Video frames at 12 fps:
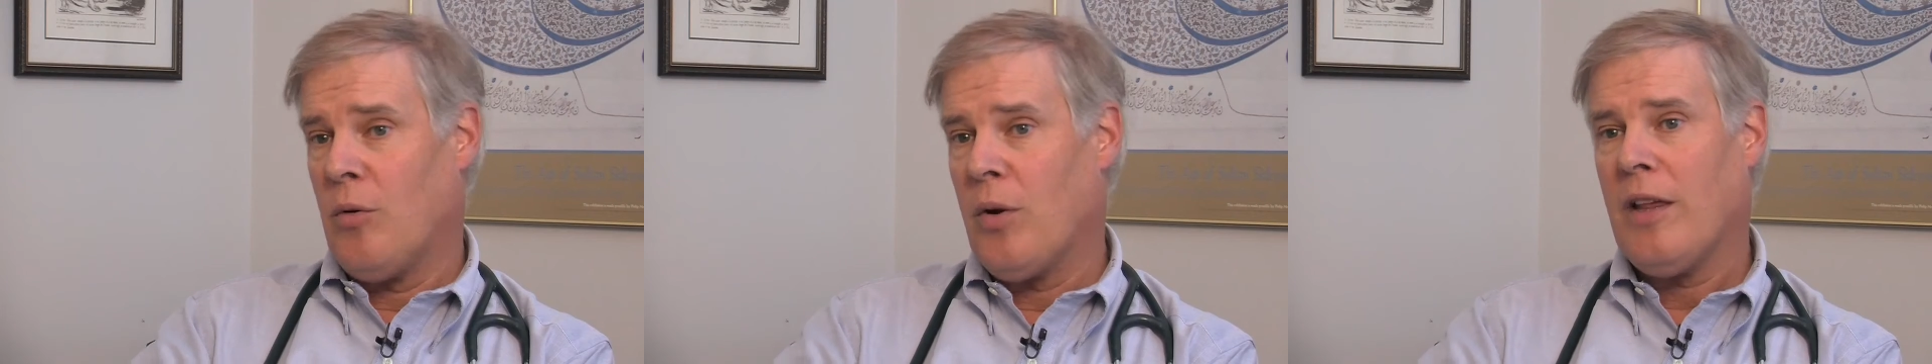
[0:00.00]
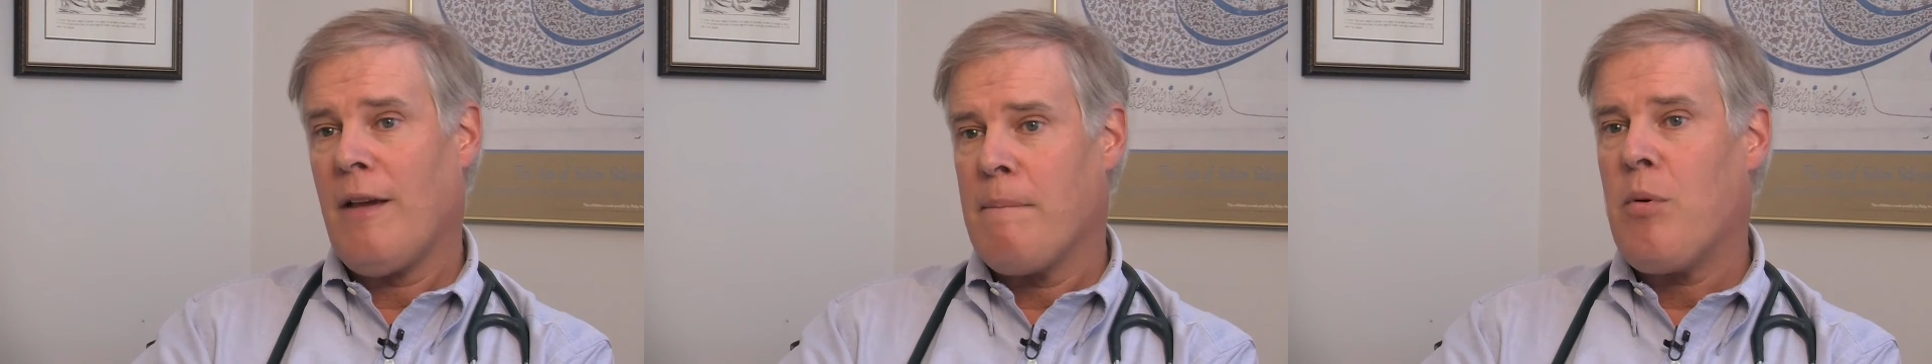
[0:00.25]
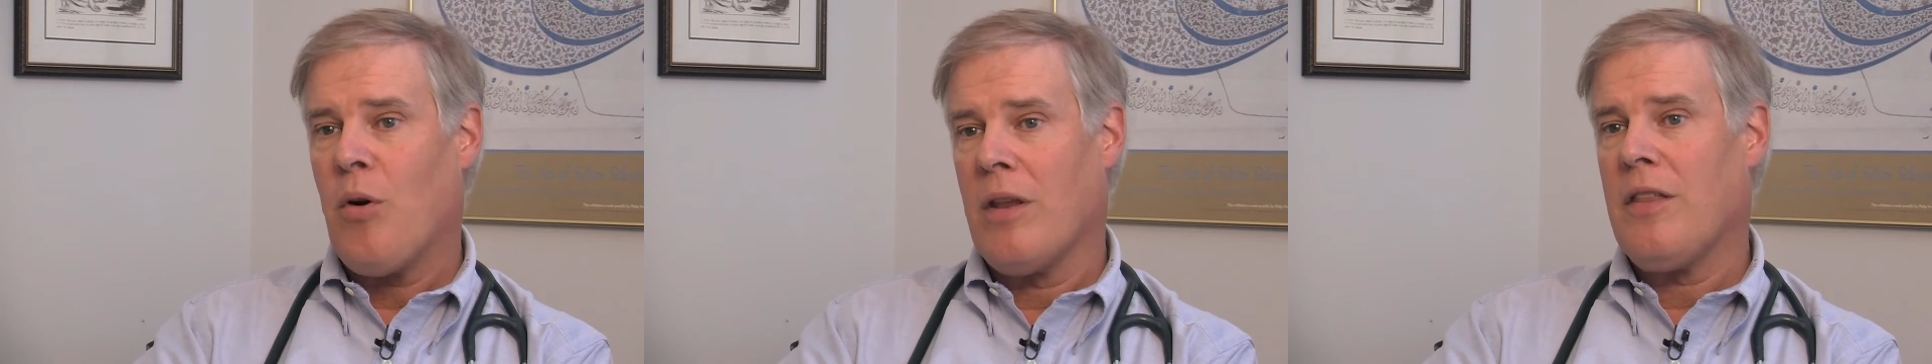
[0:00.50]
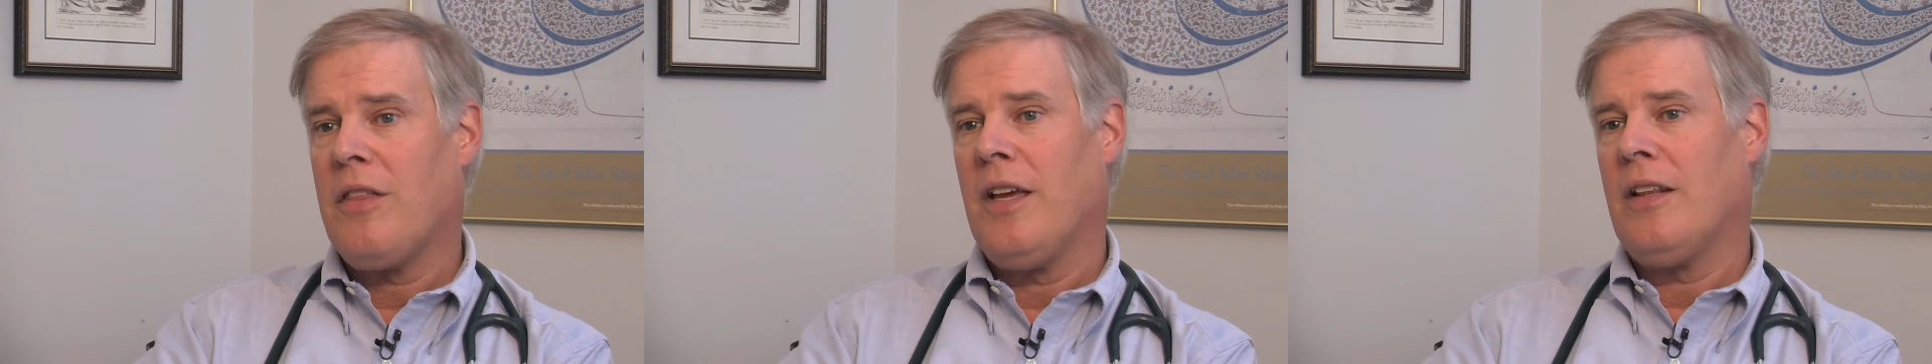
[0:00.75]
a really
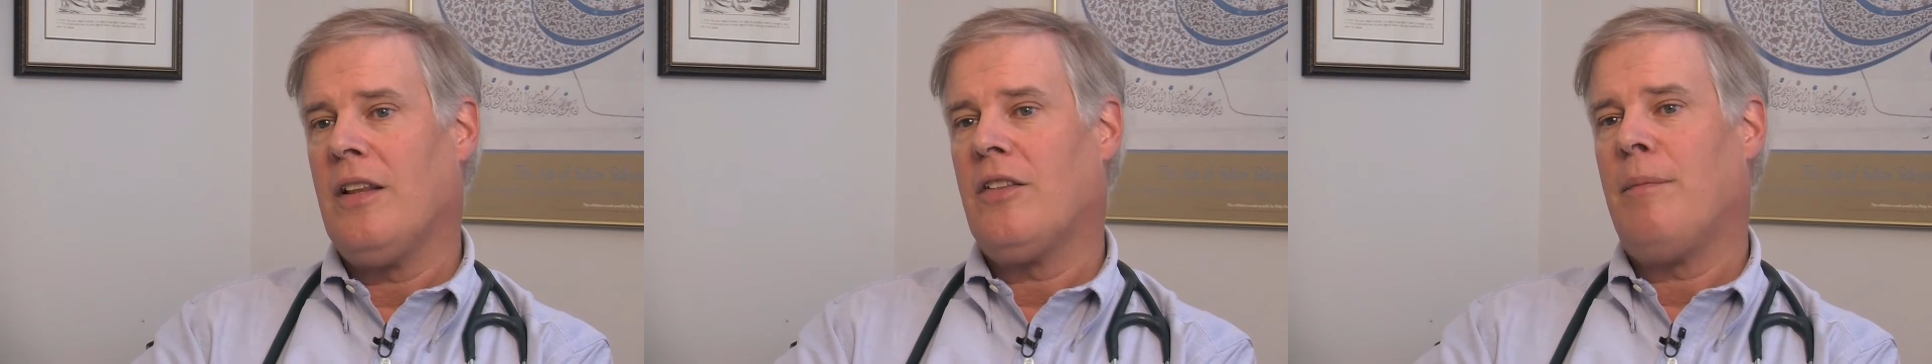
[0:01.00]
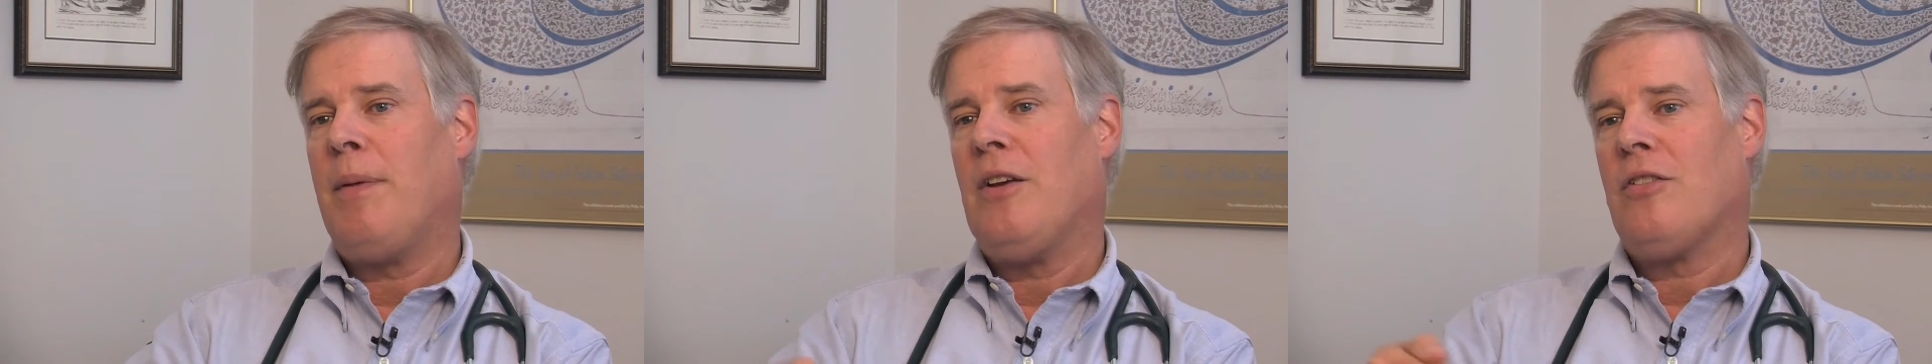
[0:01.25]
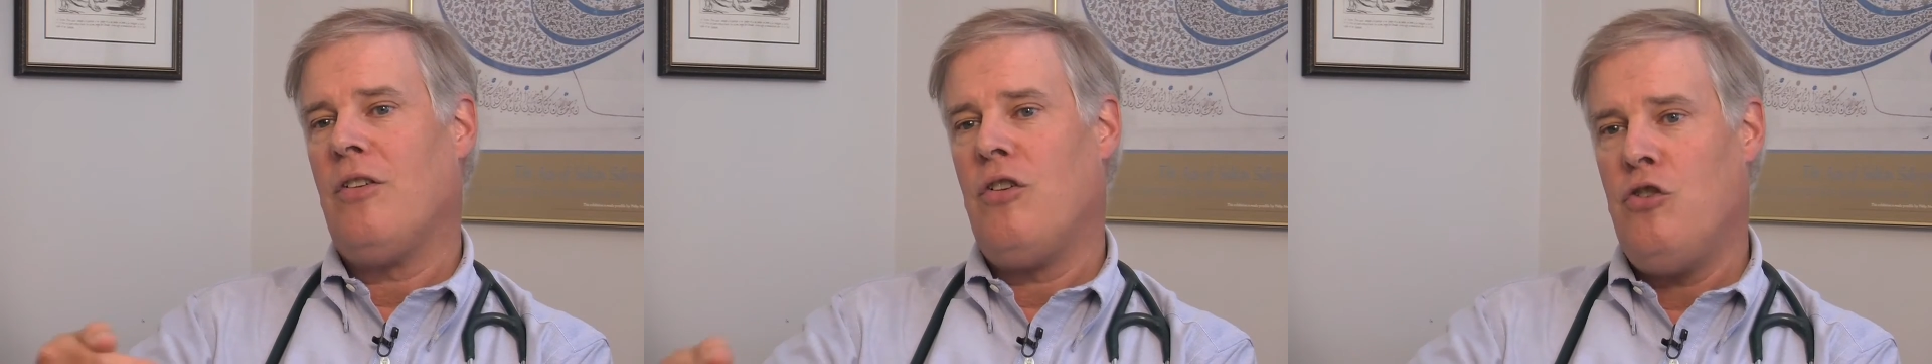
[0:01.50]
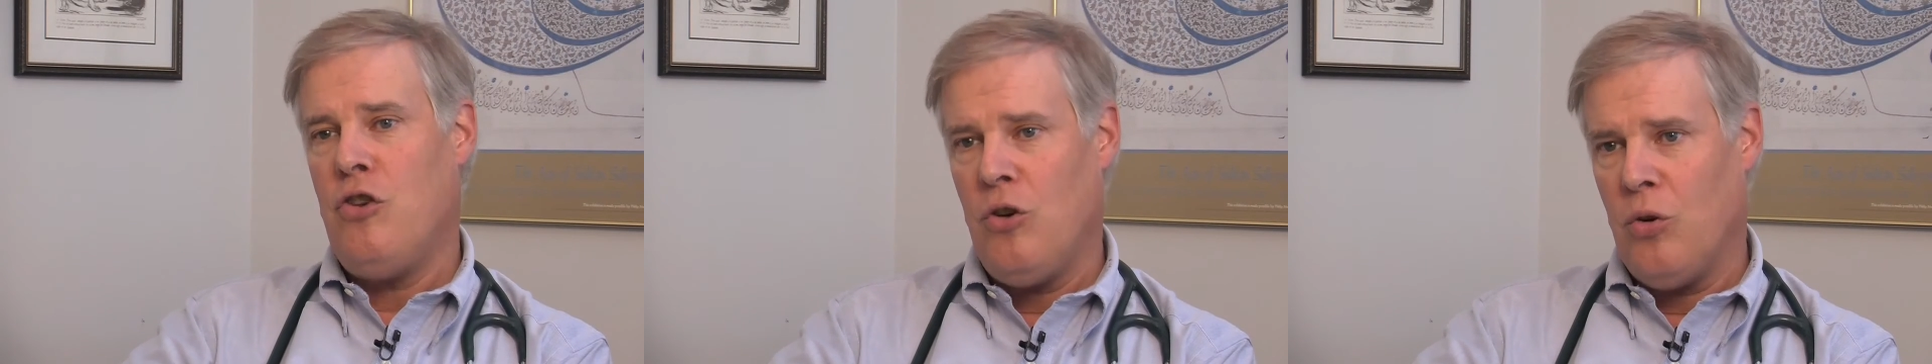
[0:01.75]
important thing that the patient
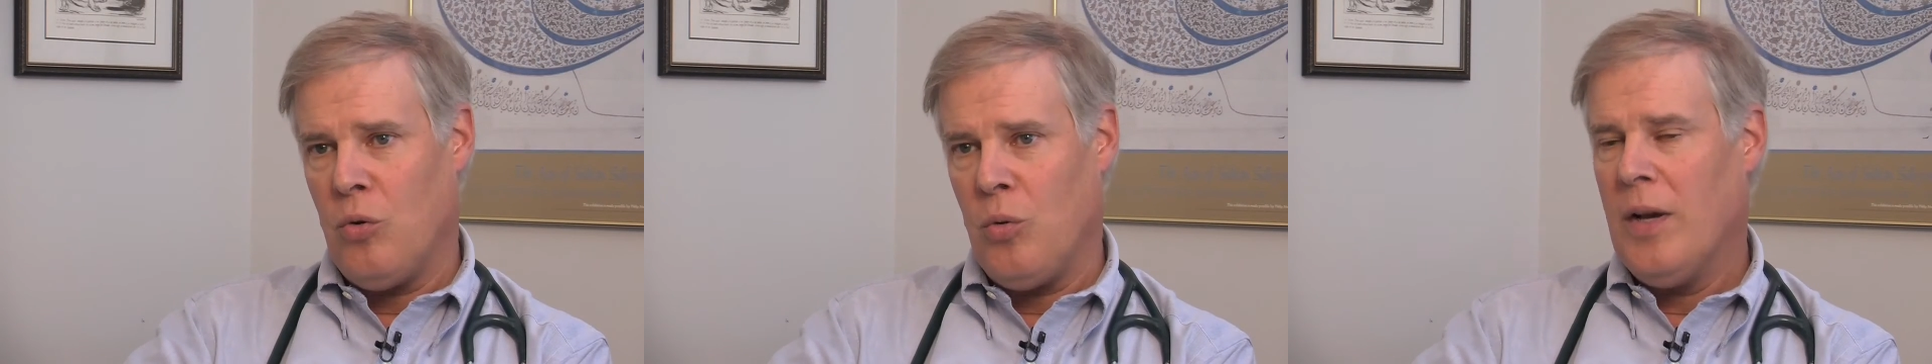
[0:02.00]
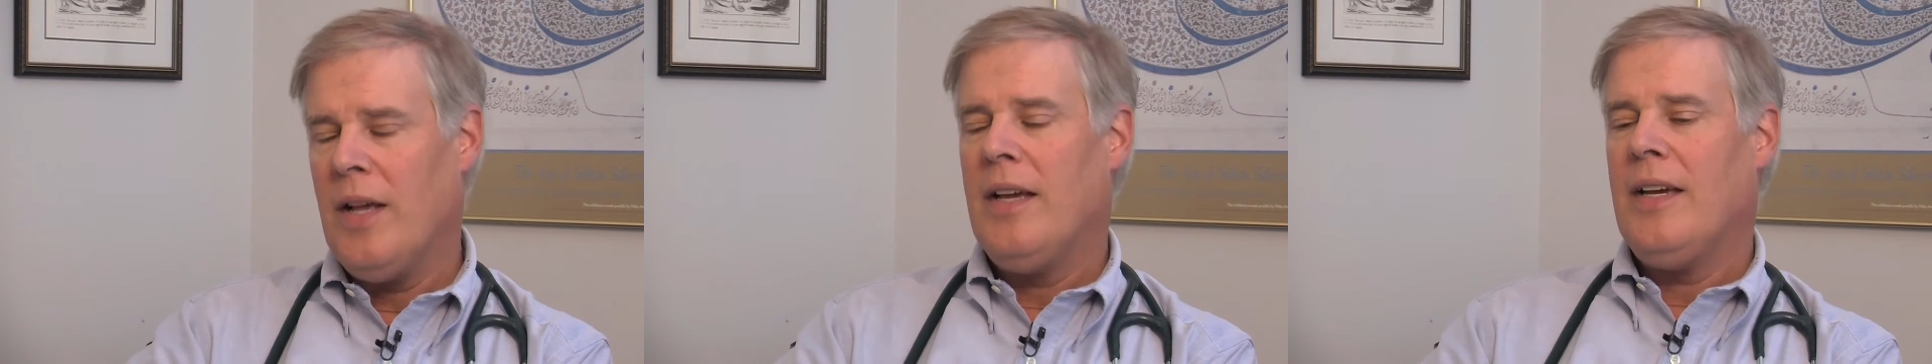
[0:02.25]
knew,